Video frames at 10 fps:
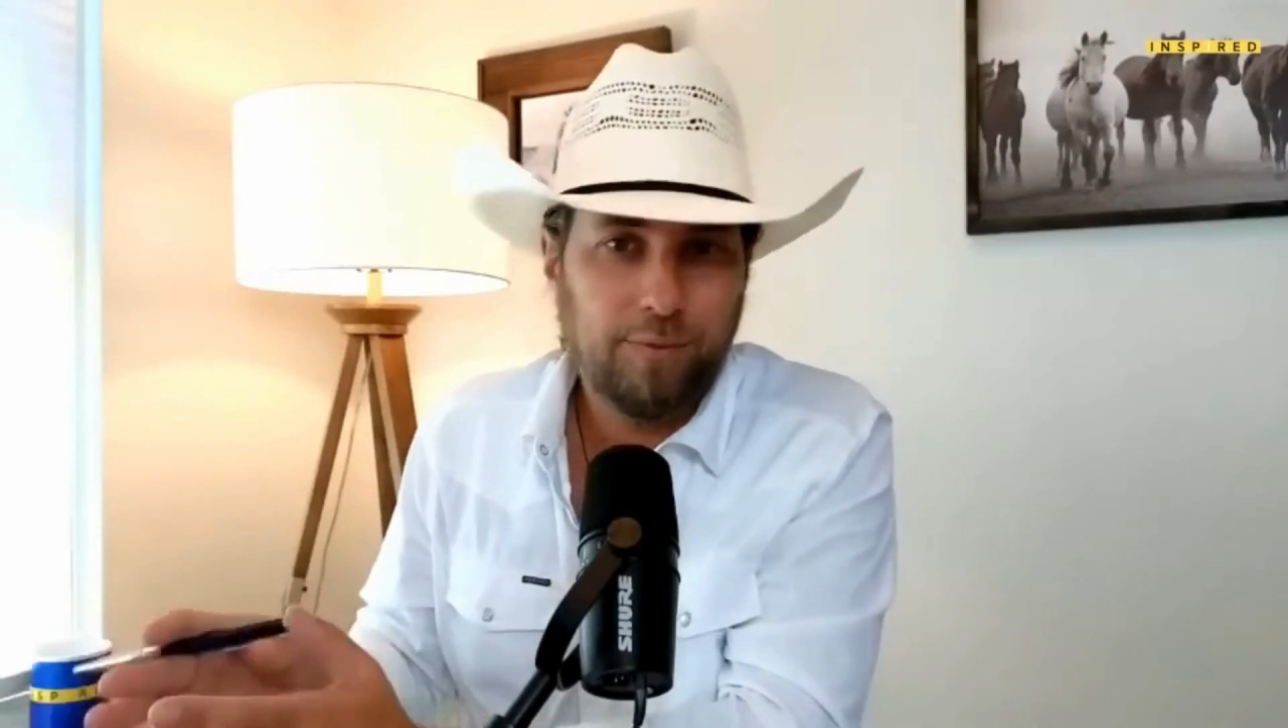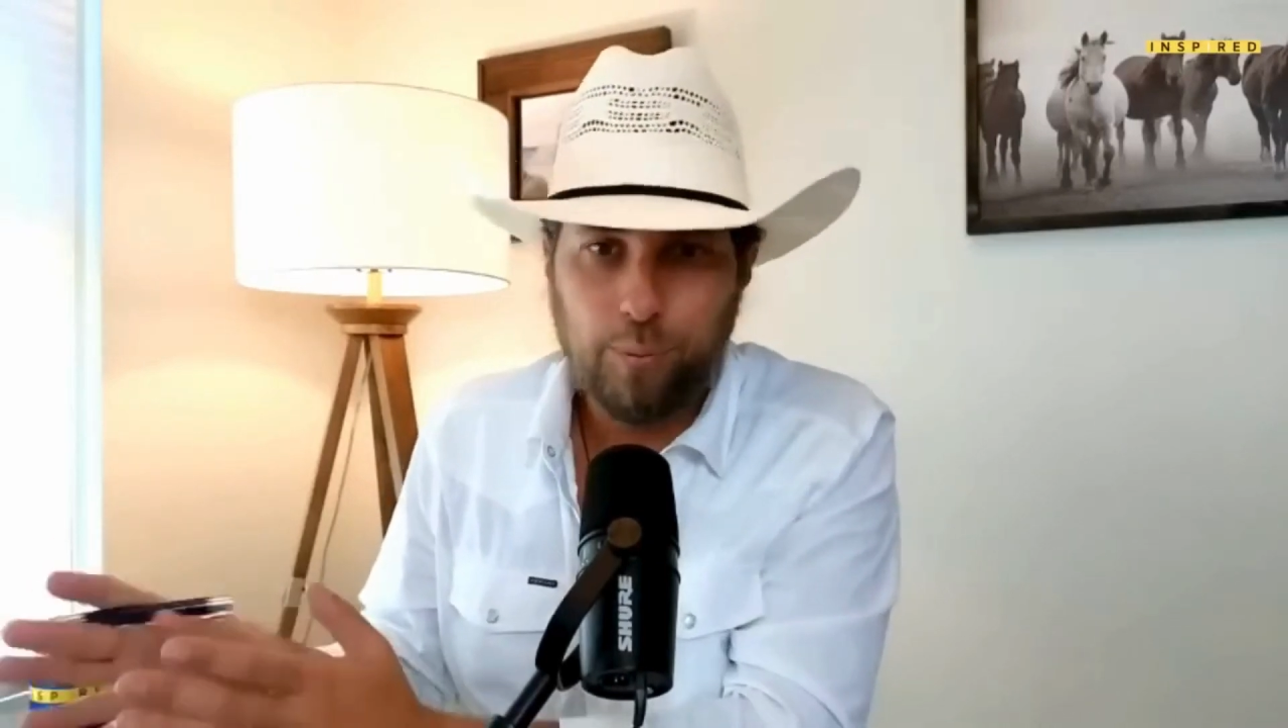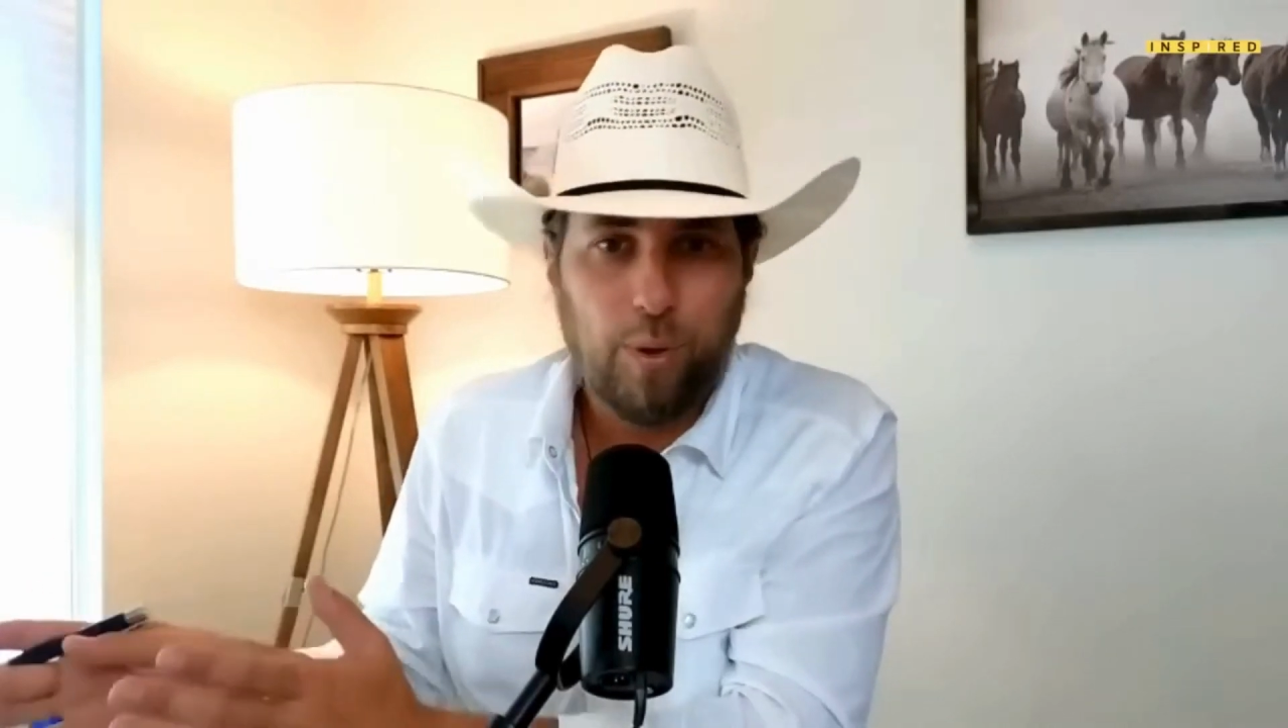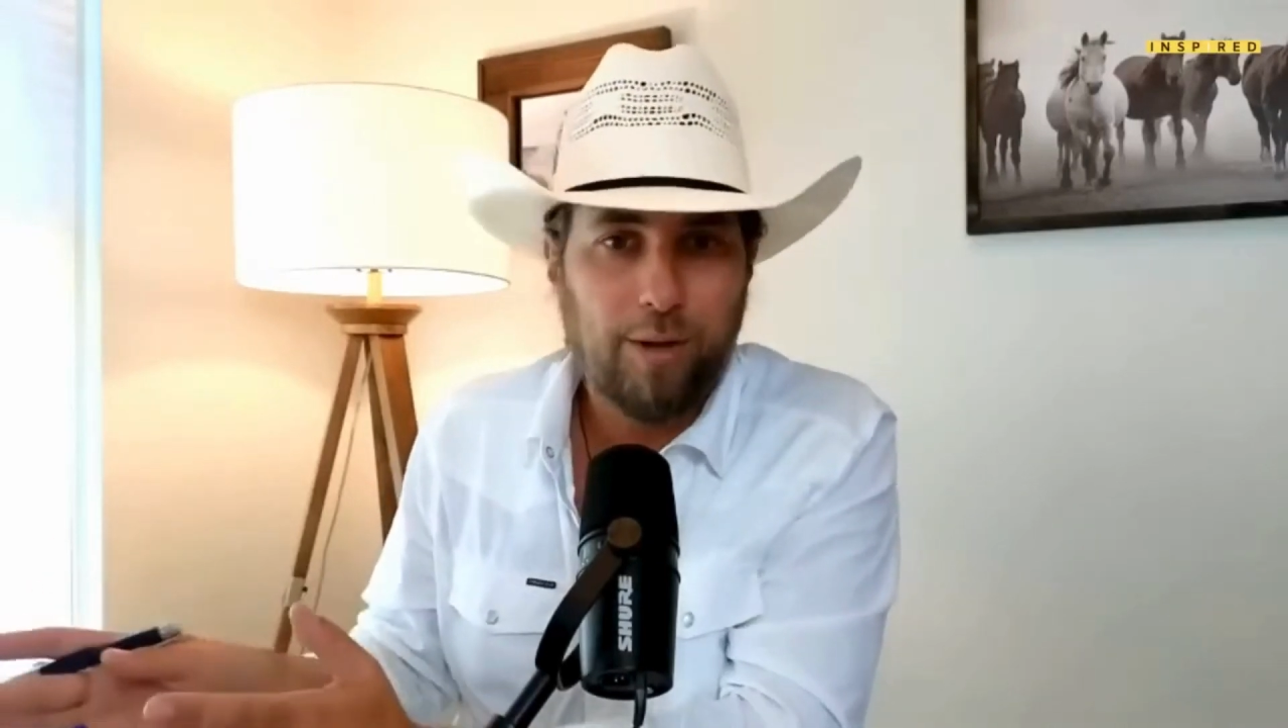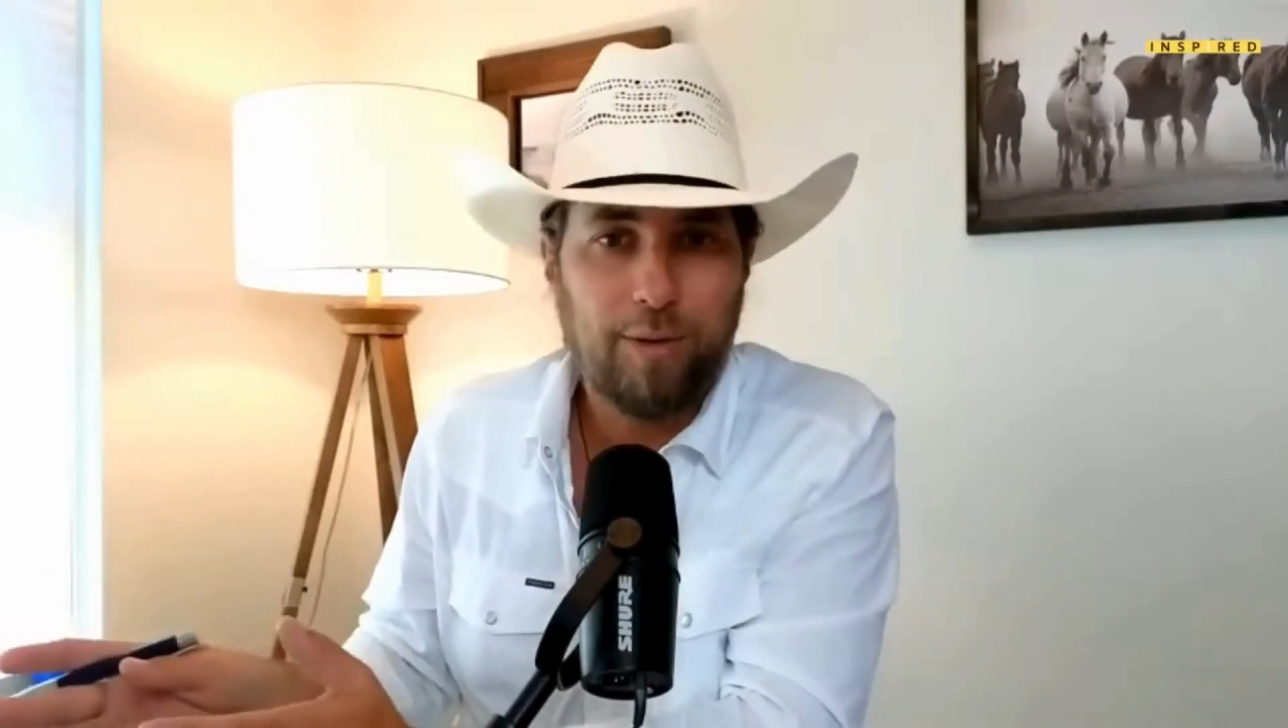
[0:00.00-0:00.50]

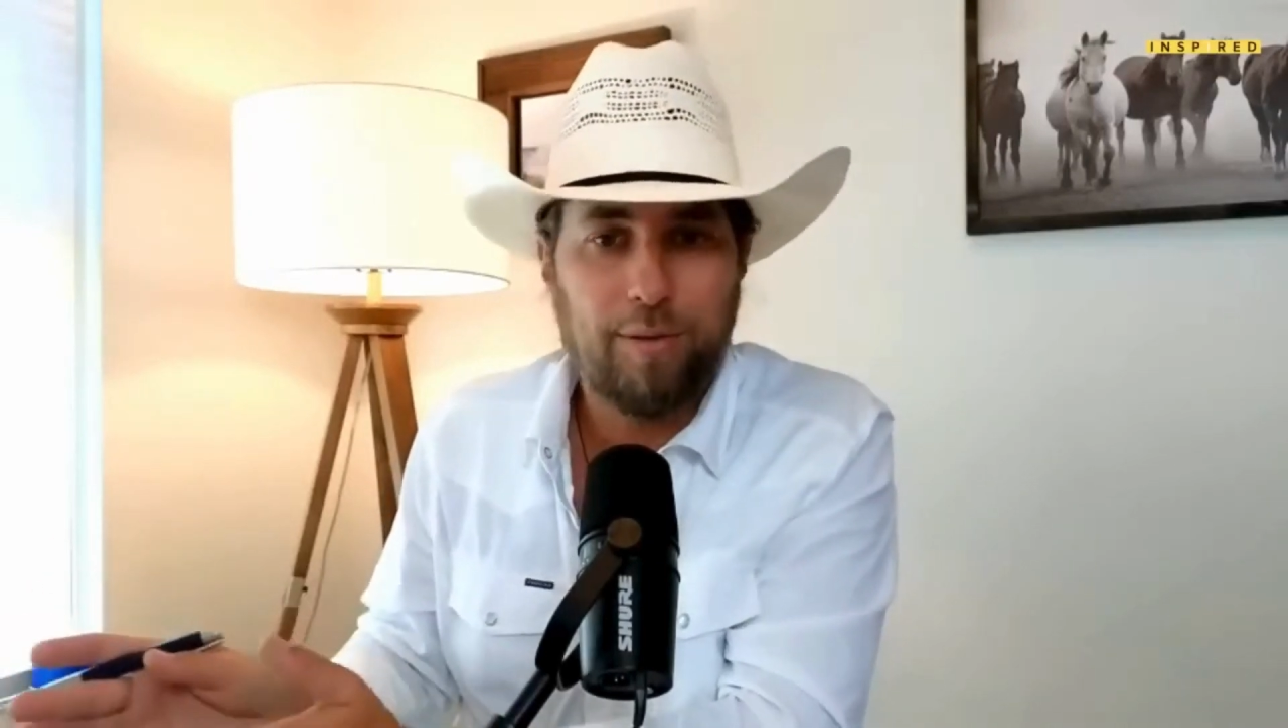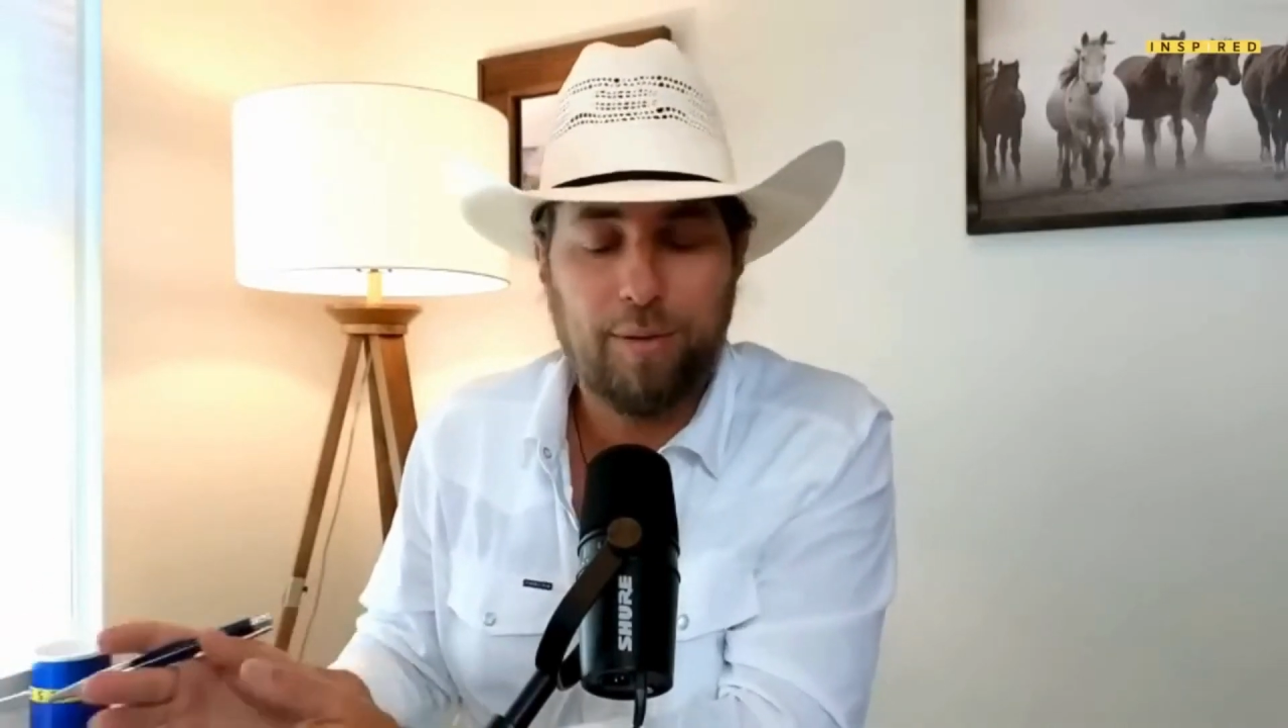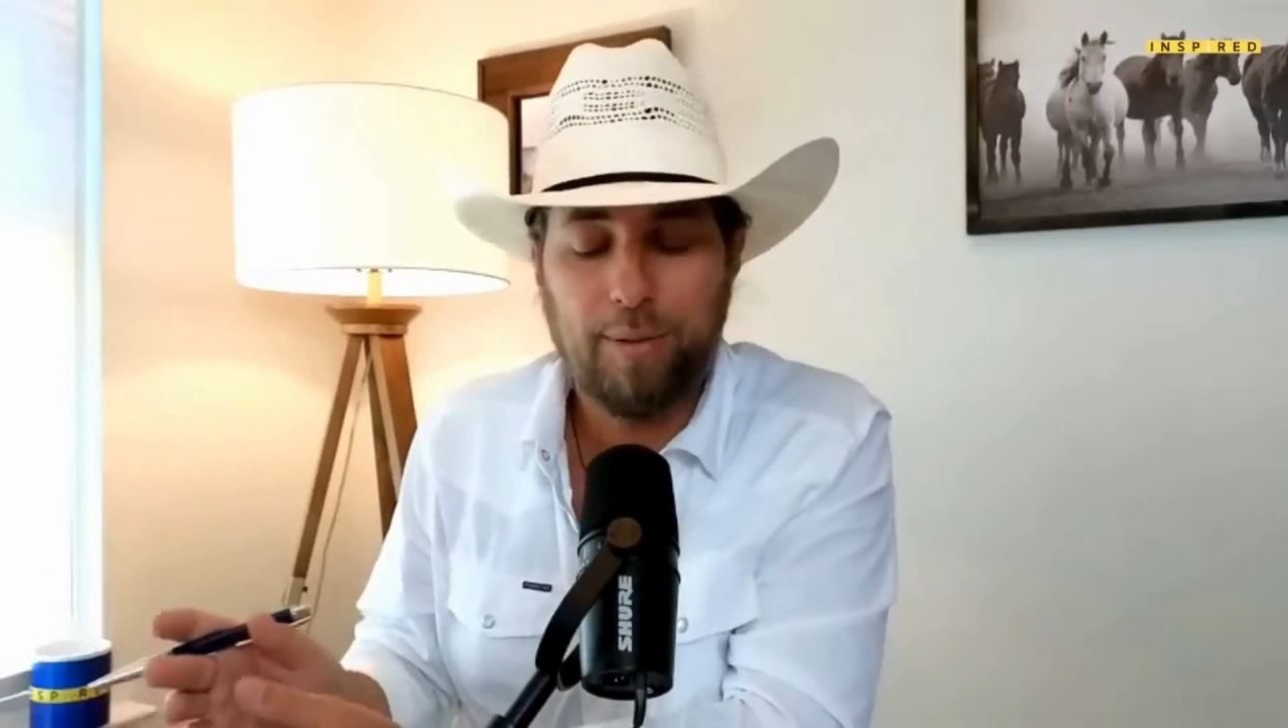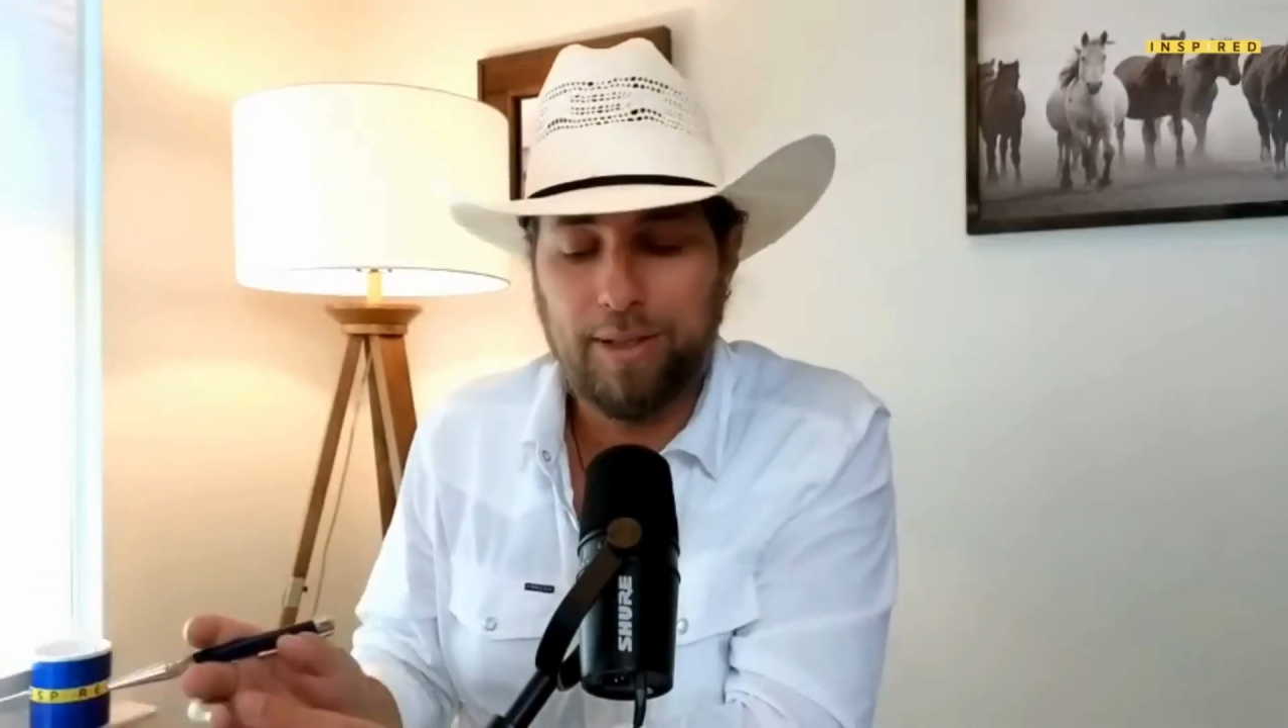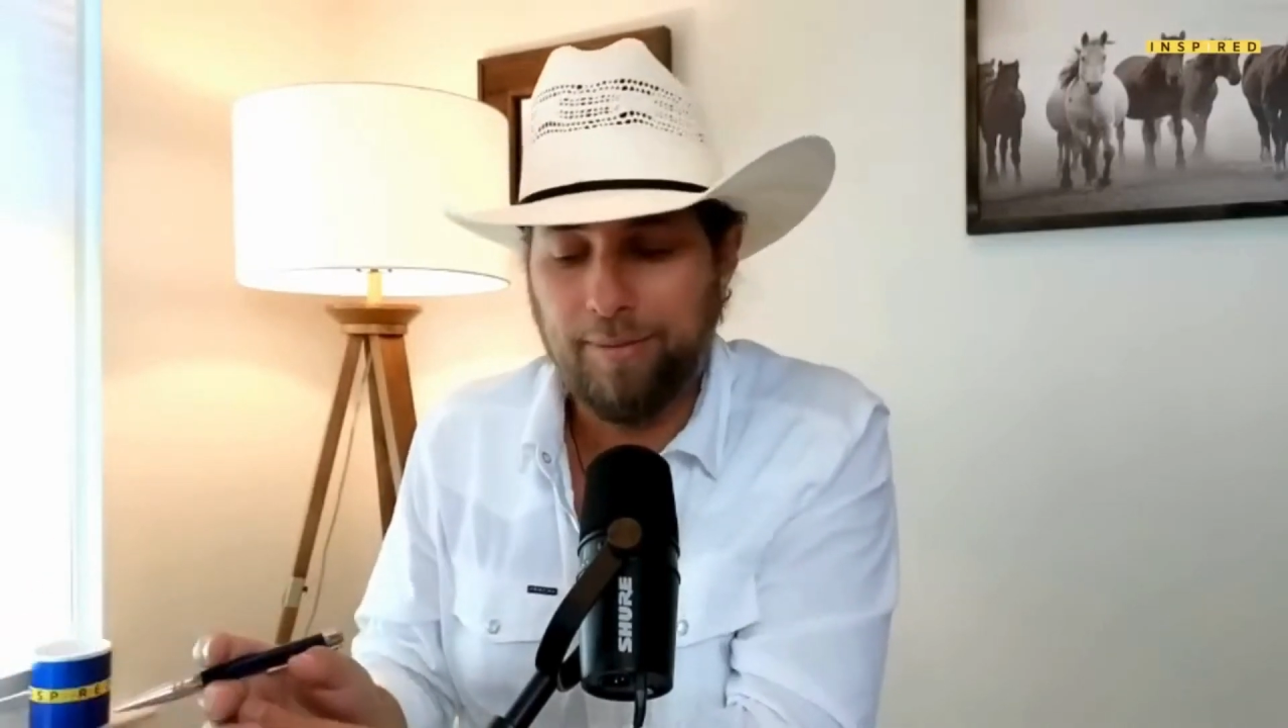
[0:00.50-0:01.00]
walk you
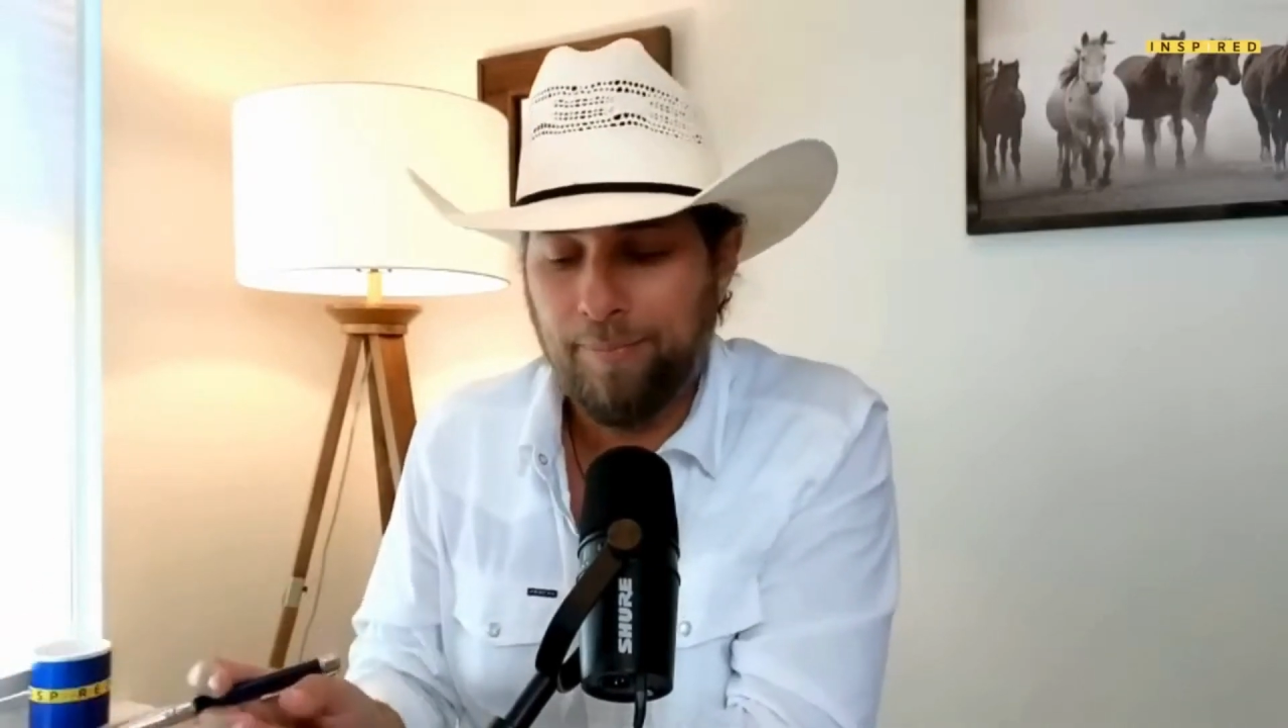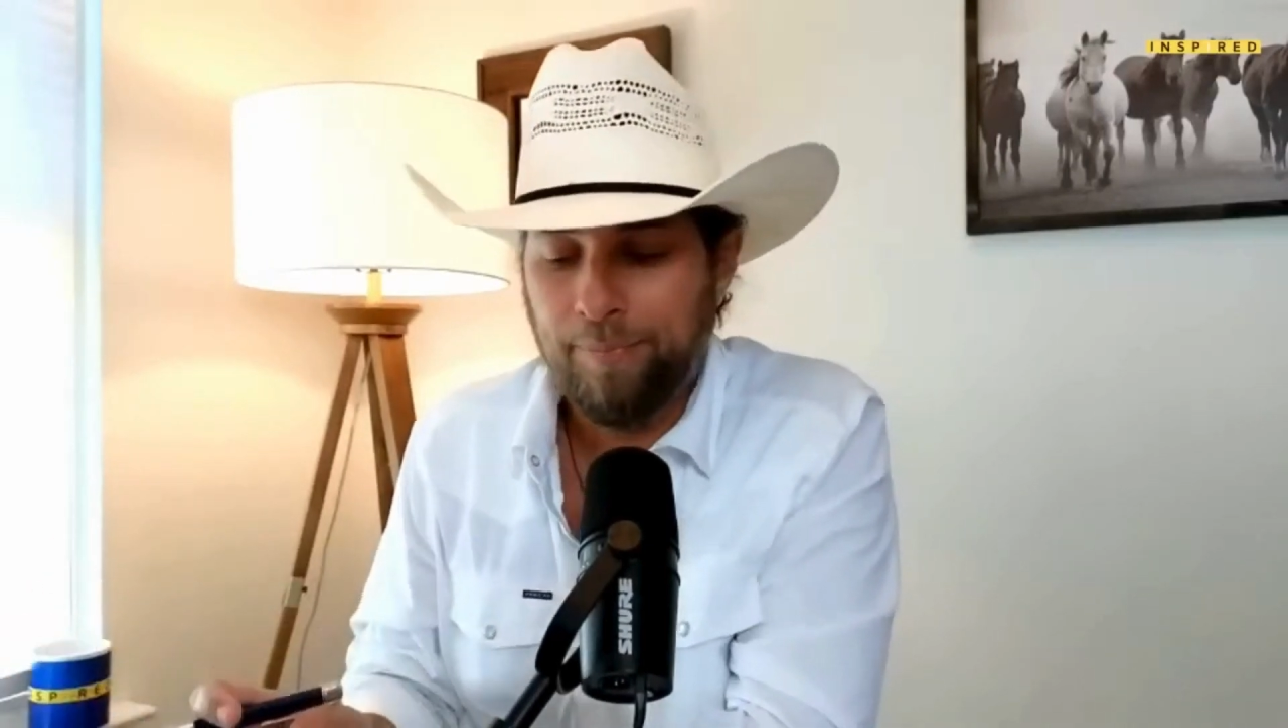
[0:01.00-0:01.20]
through it.